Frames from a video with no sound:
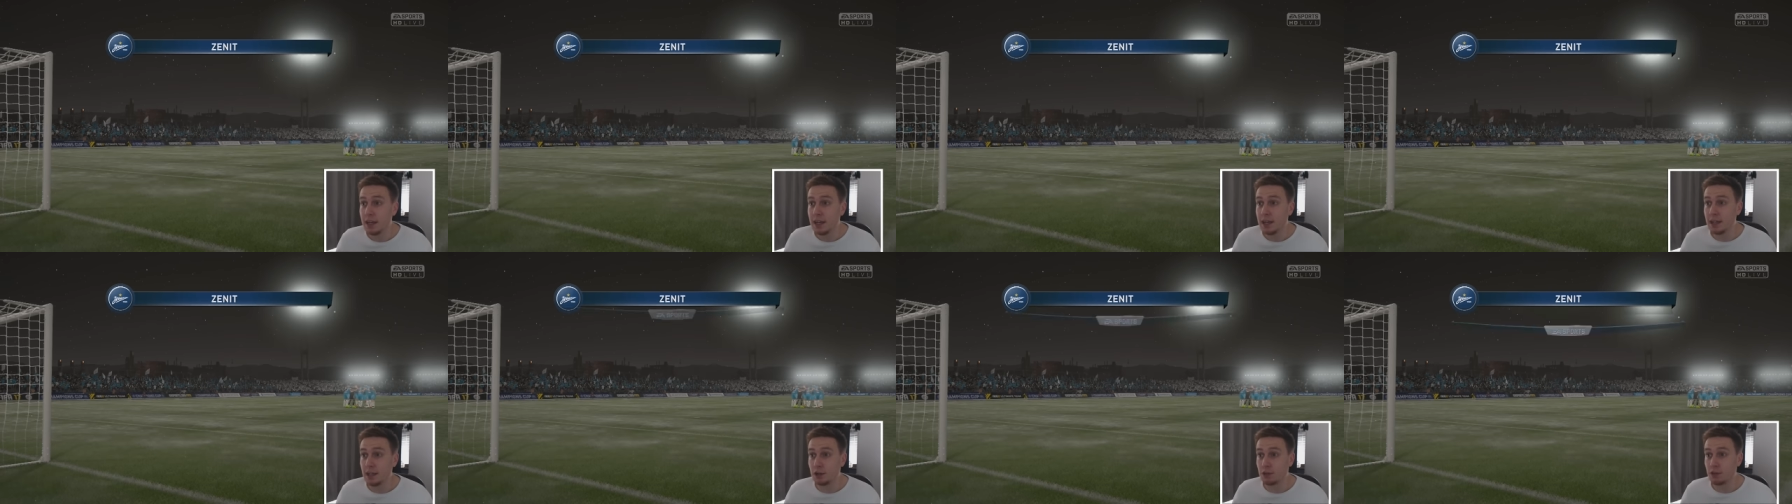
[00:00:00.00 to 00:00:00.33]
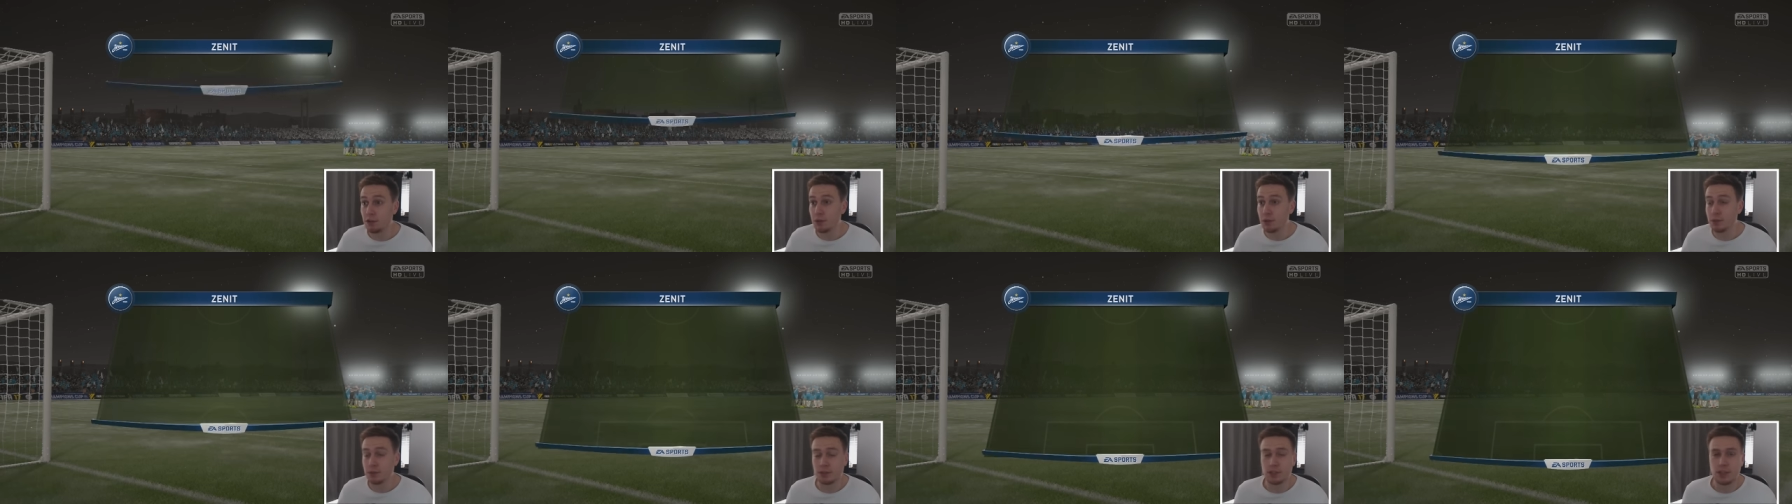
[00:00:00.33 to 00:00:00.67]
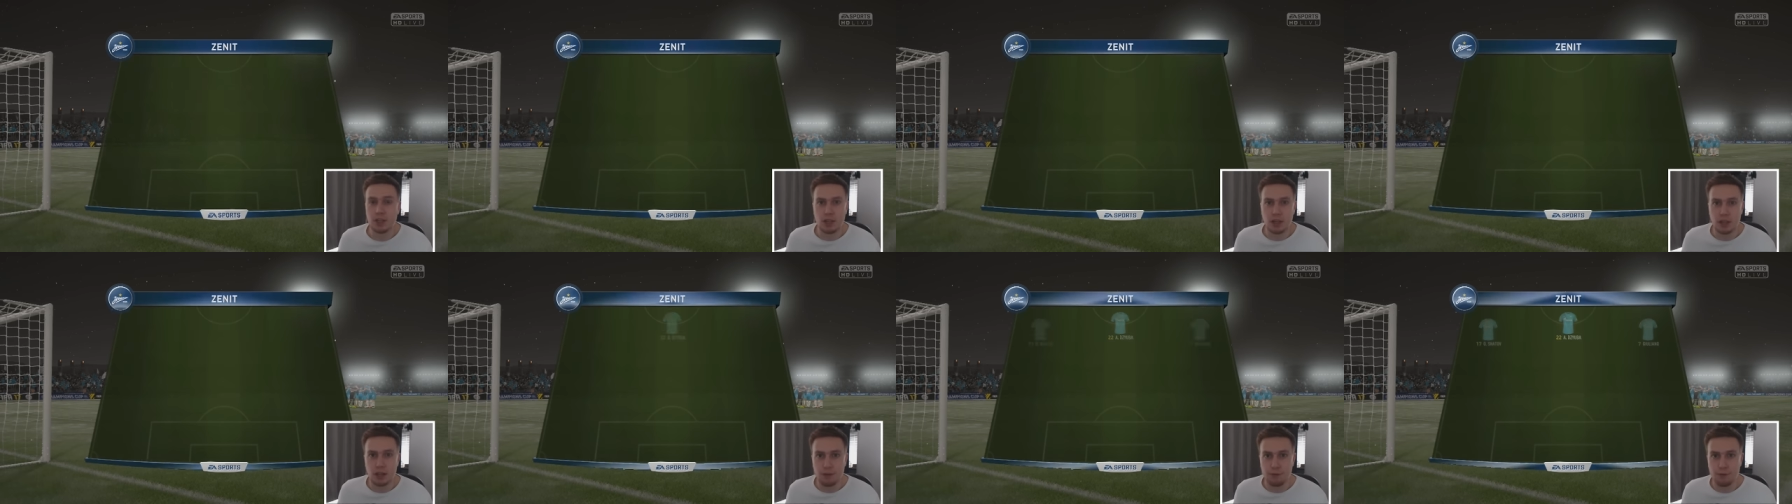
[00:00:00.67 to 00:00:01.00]
in the group,
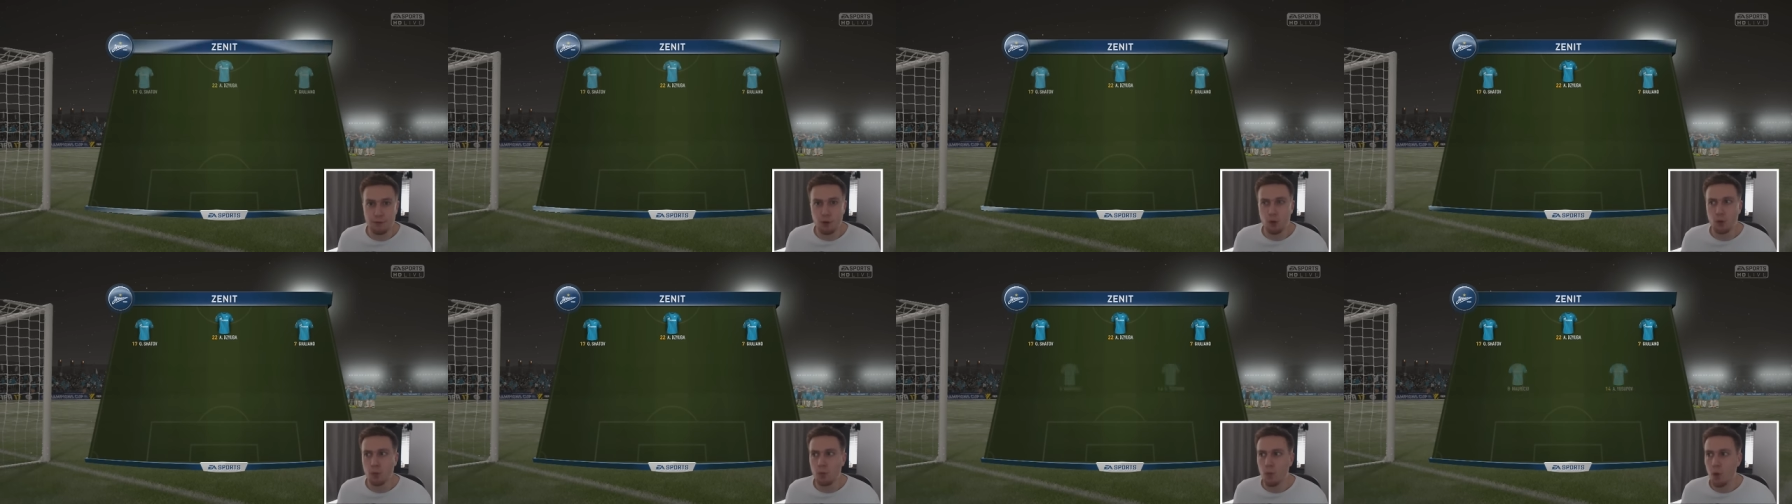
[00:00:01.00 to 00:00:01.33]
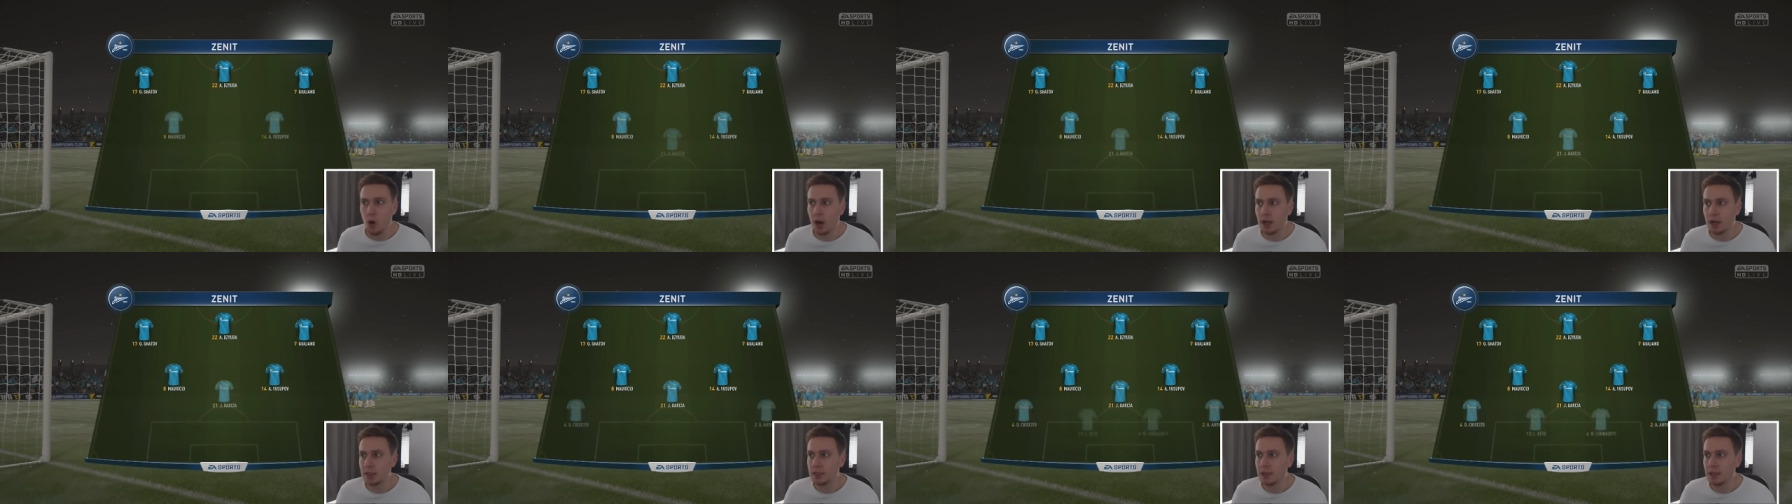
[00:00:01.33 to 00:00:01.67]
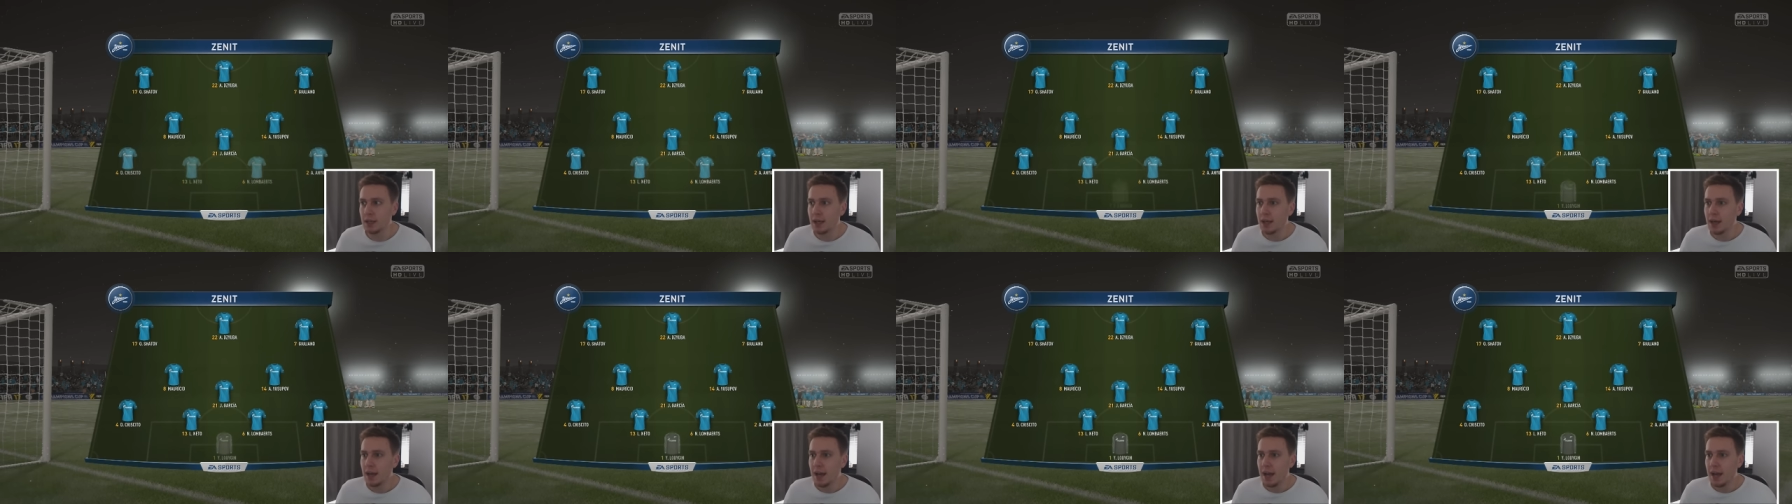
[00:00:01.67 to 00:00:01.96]
certainly form-wise.